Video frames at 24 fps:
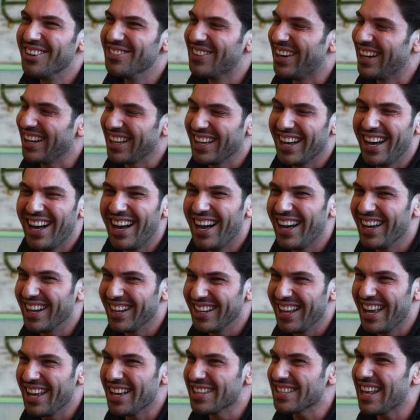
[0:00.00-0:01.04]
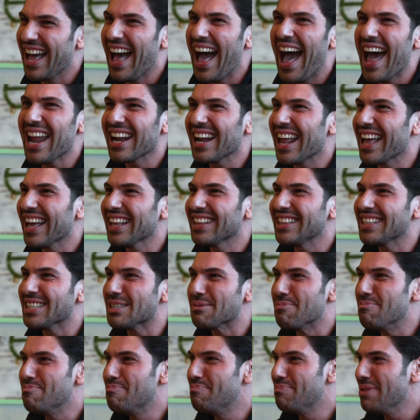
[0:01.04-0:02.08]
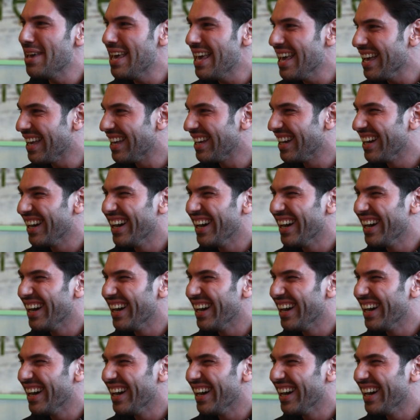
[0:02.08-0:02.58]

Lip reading: my God. Yeah, so how did I get this big?